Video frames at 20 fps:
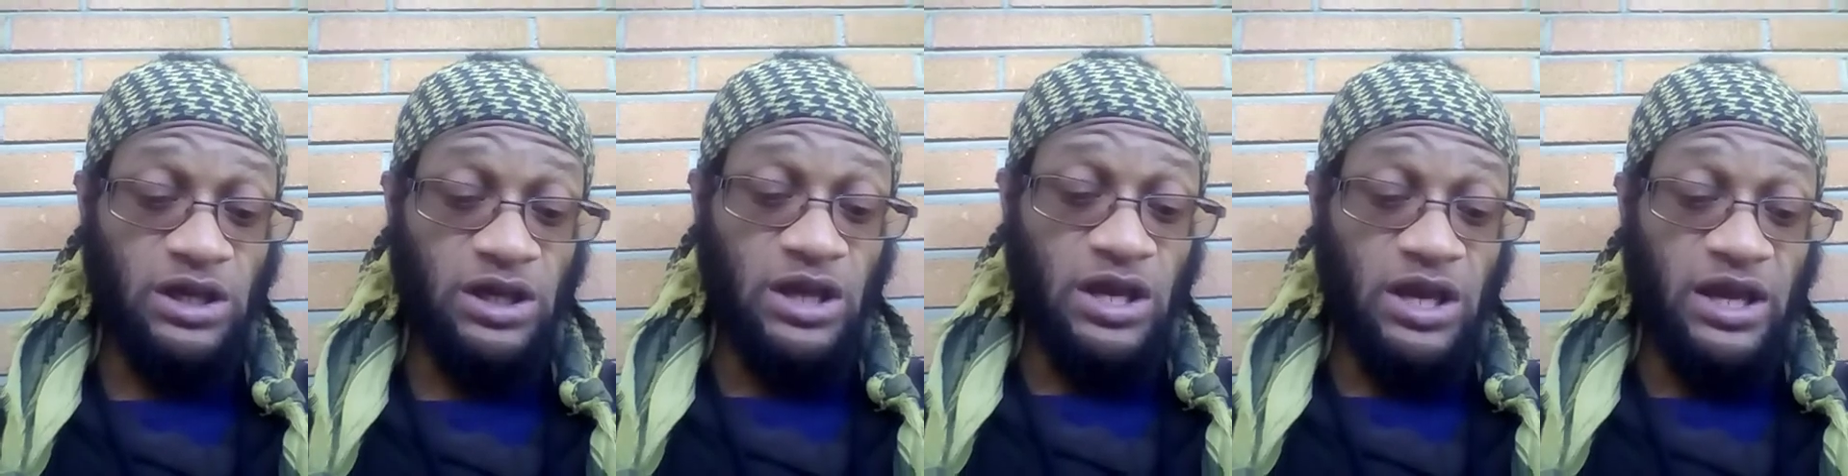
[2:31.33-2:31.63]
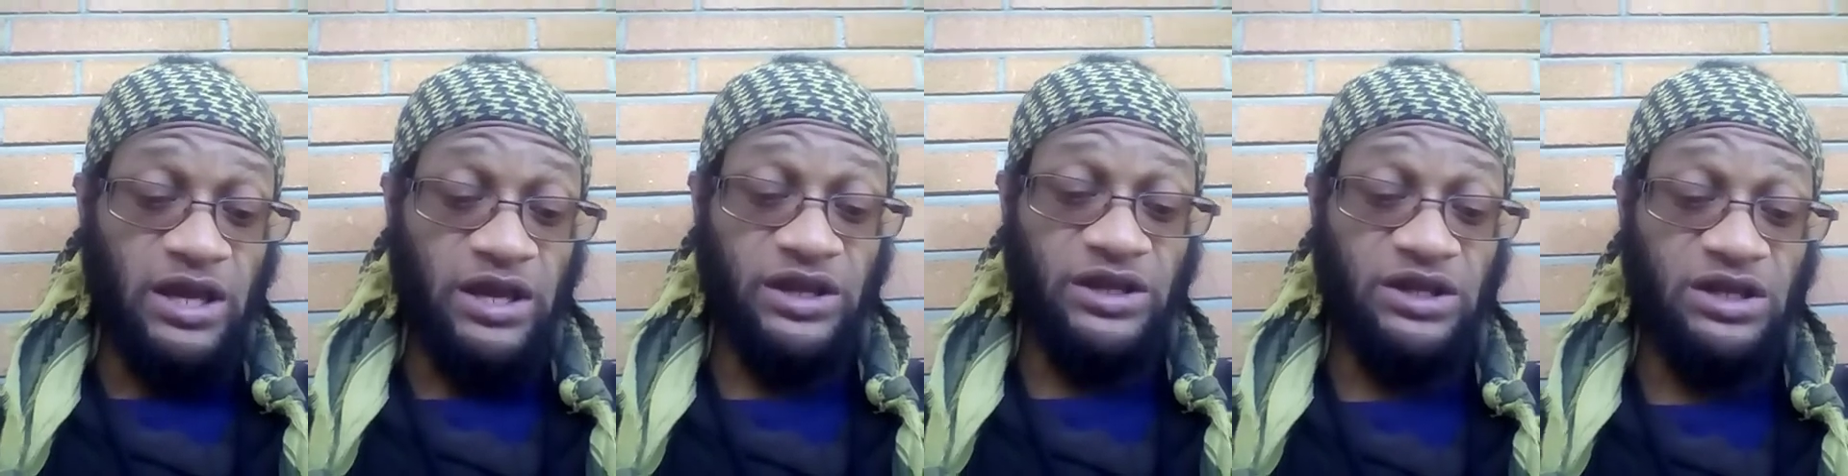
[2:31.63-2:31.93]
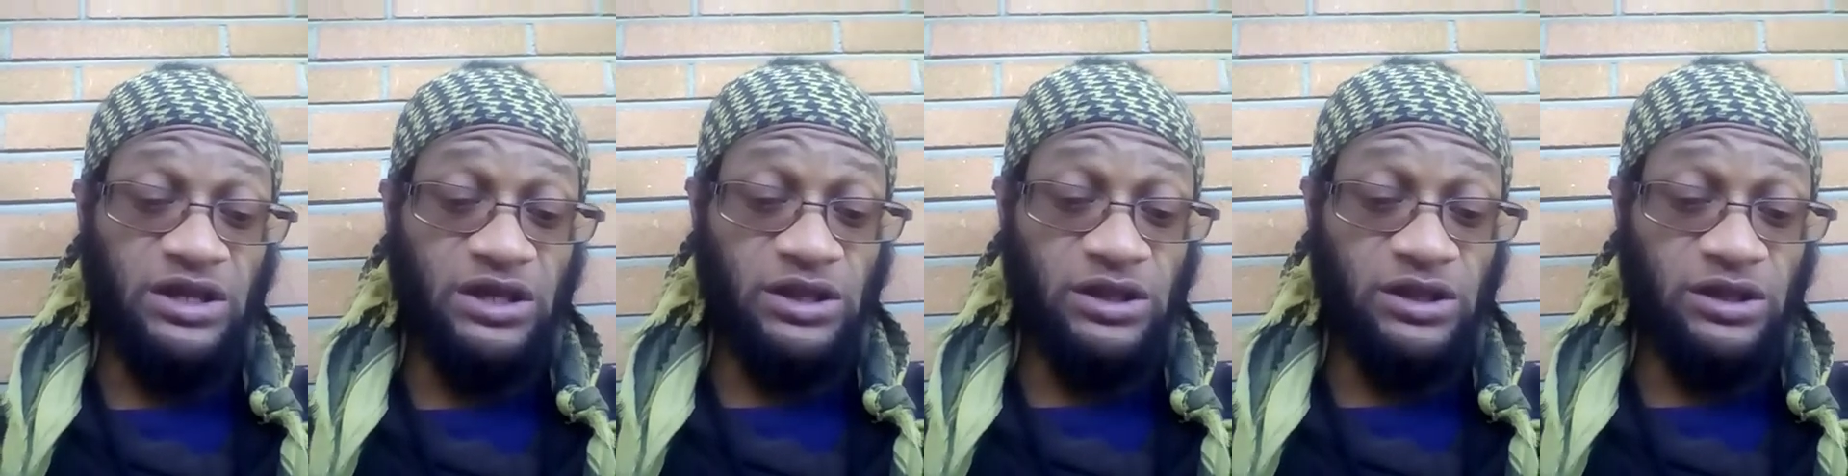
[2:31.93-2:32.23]

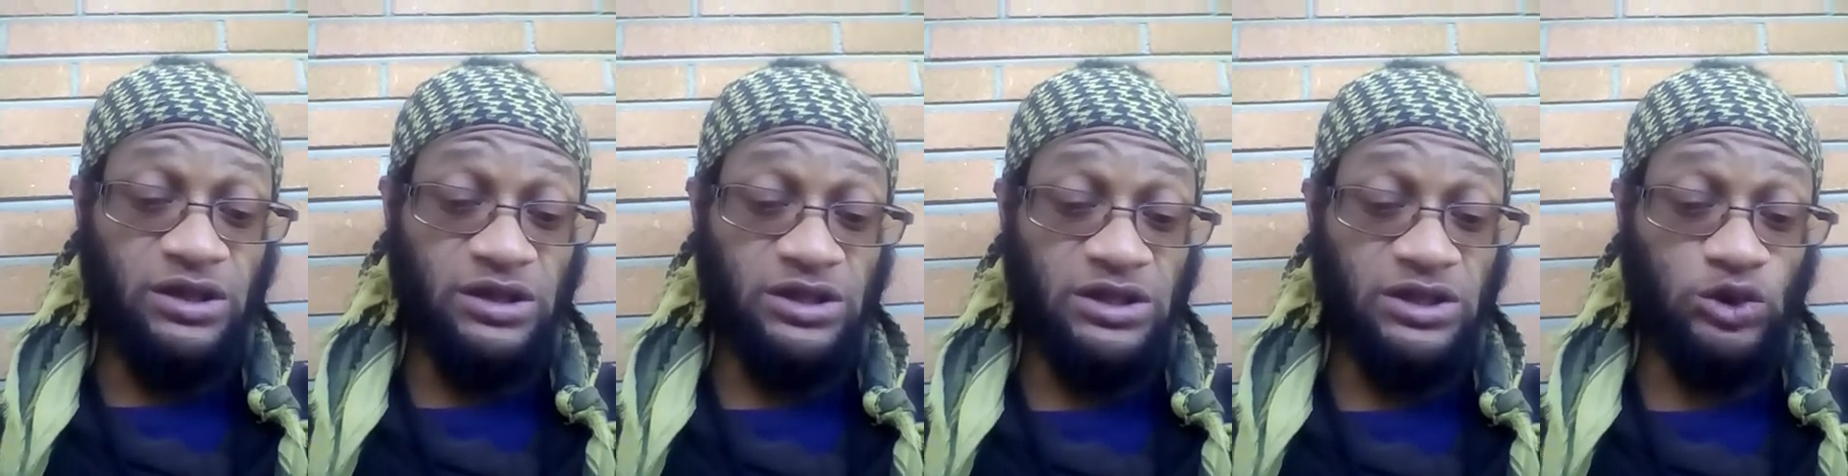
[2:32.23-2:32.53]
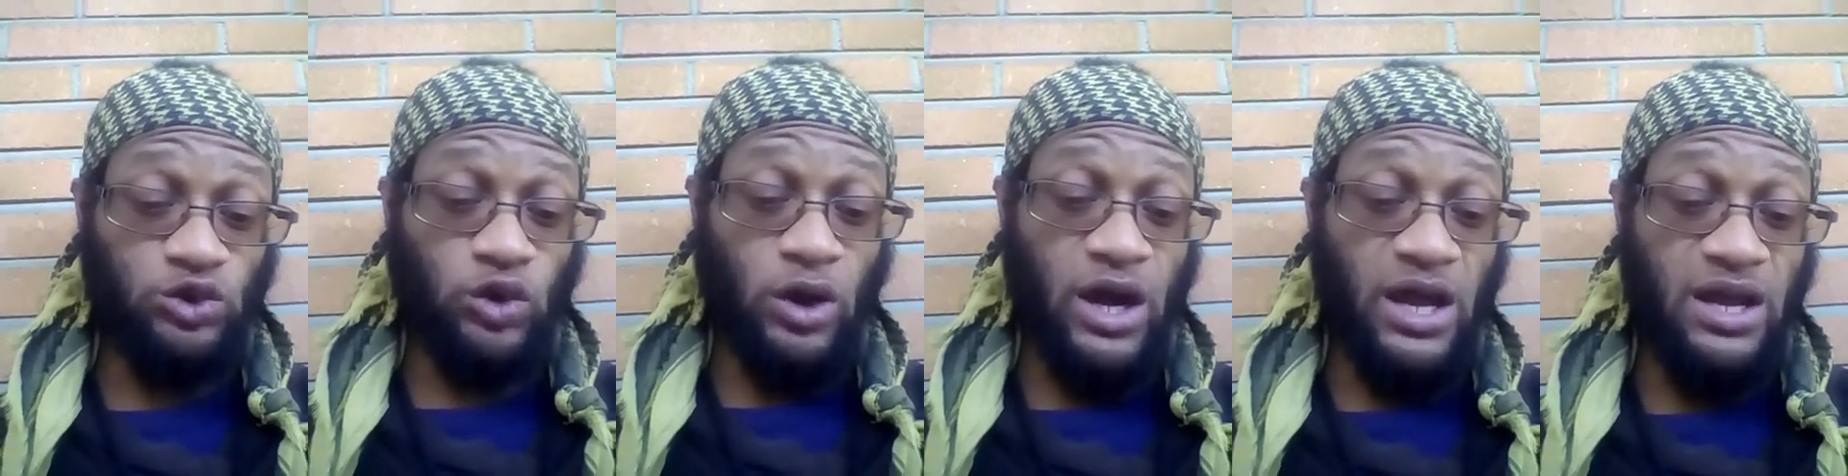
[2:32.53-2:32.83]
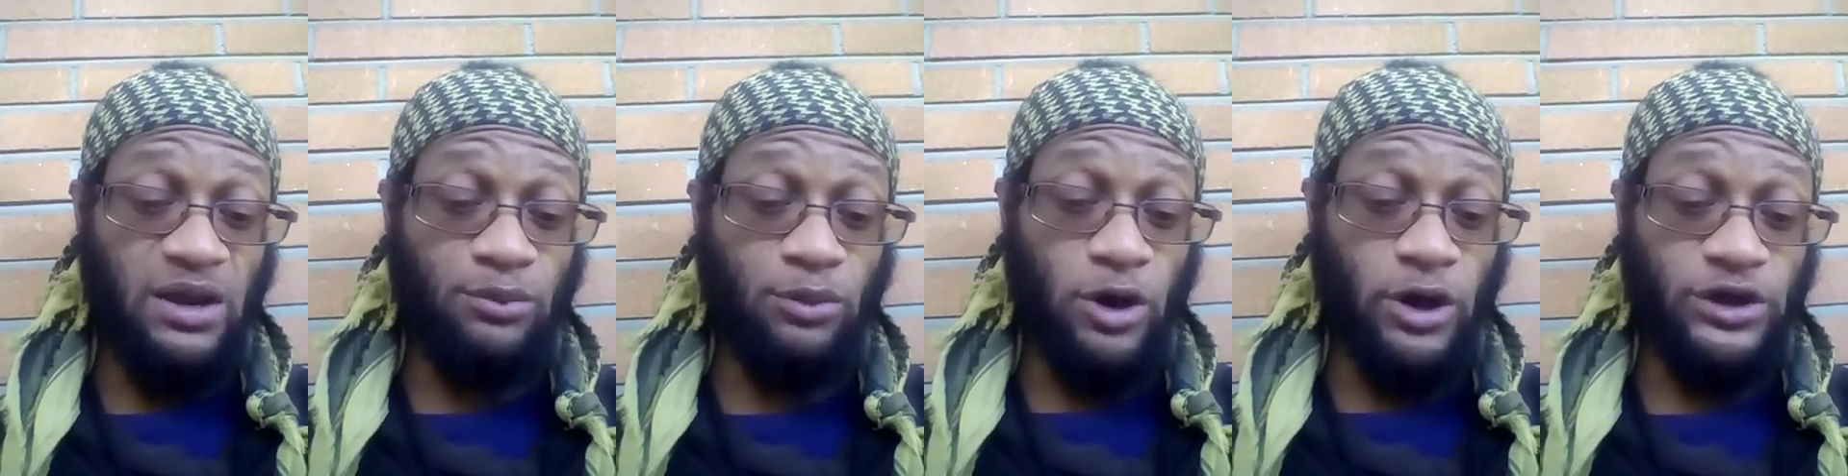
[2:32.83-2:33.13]
Indeed, look in
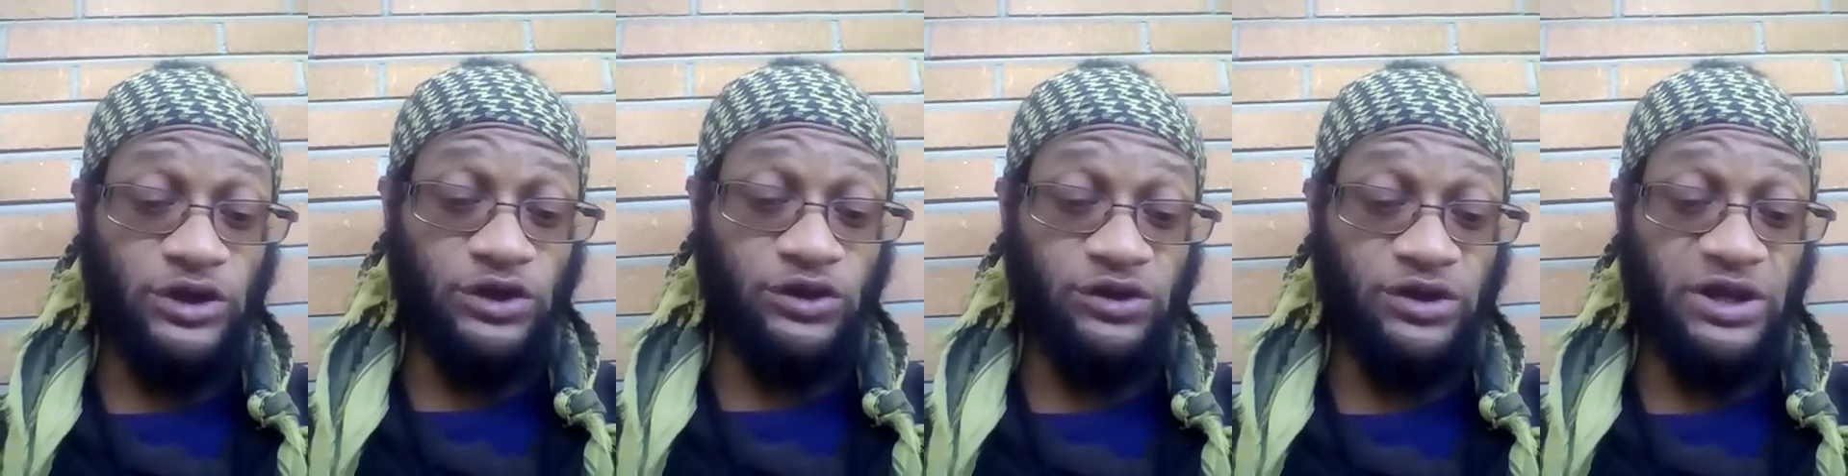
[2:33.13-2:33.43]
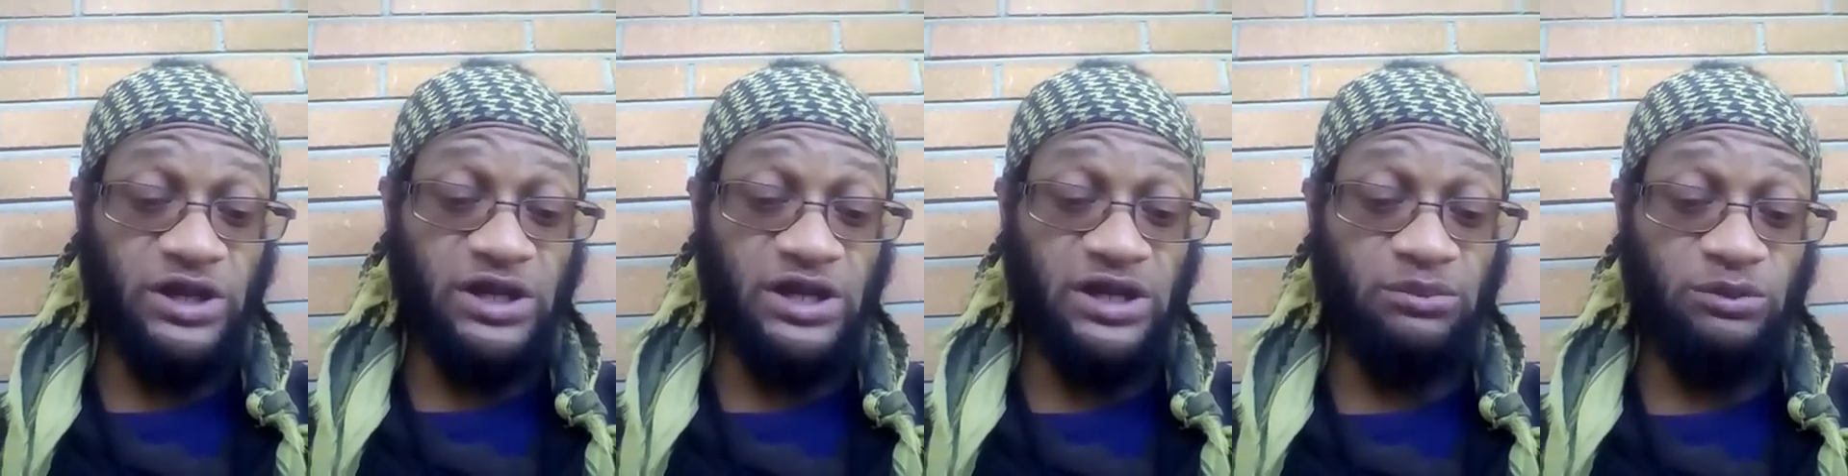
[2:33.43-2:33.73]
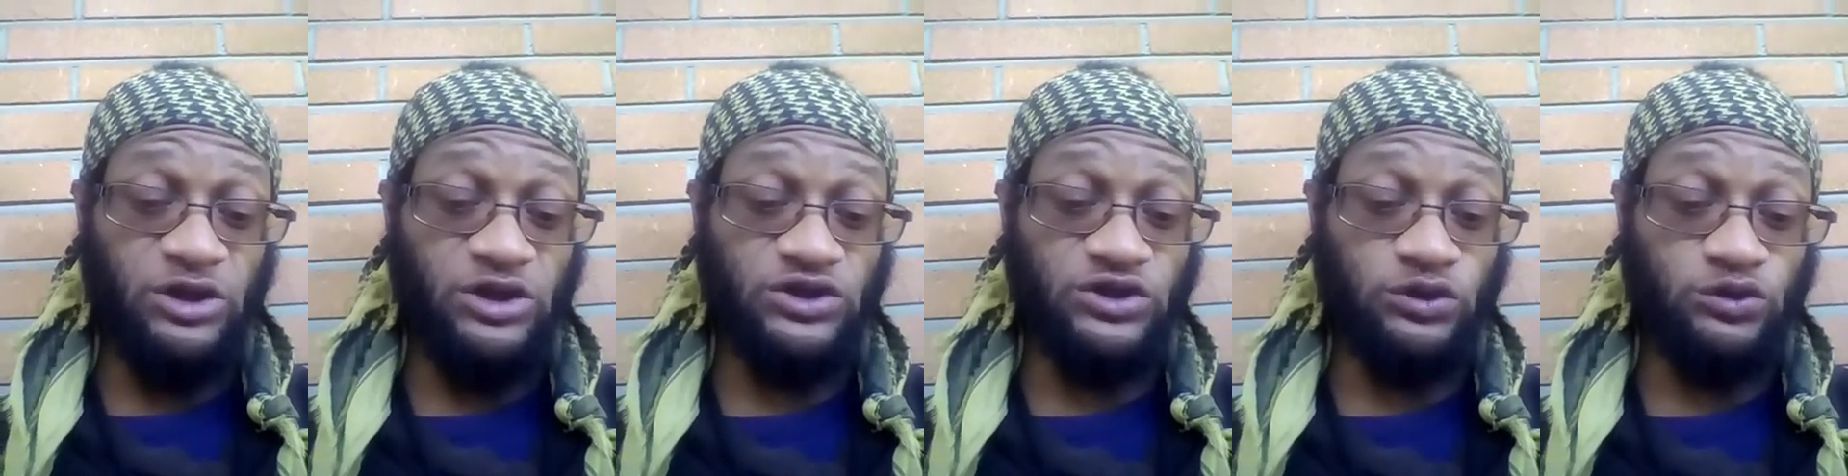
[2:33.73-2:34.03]
triumph on your
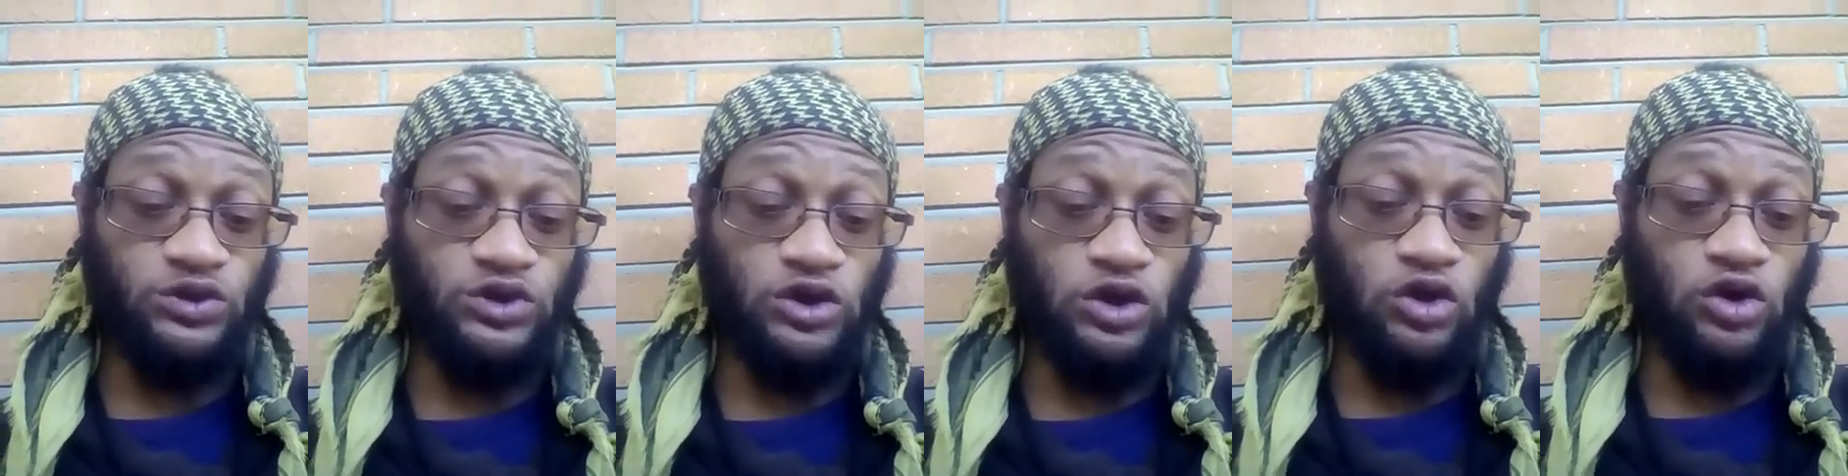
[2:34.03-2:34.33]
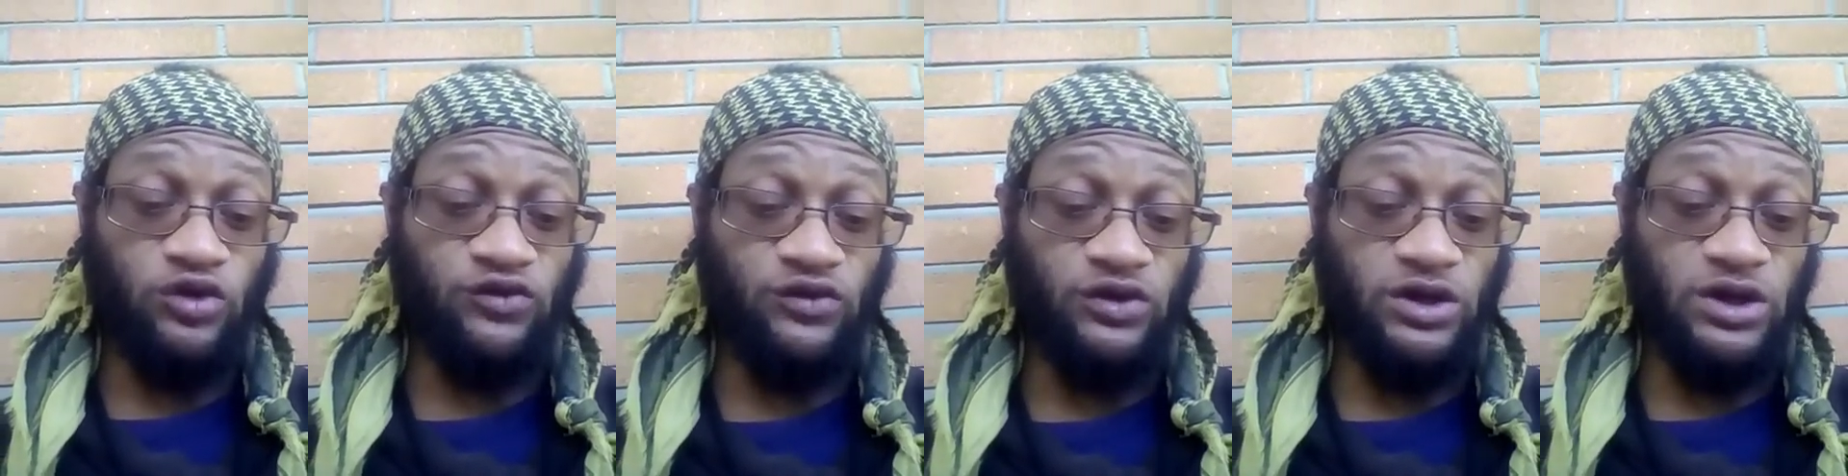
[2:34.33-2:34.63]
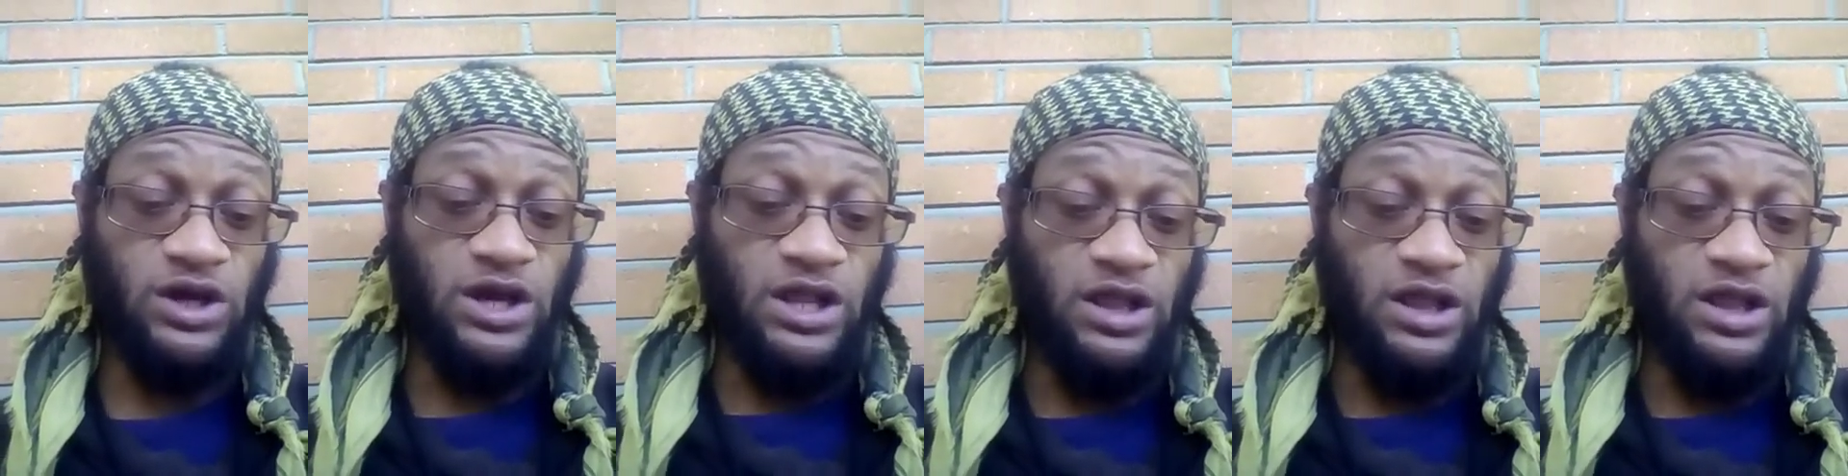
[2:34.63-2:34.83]
enemies, O Jehovah.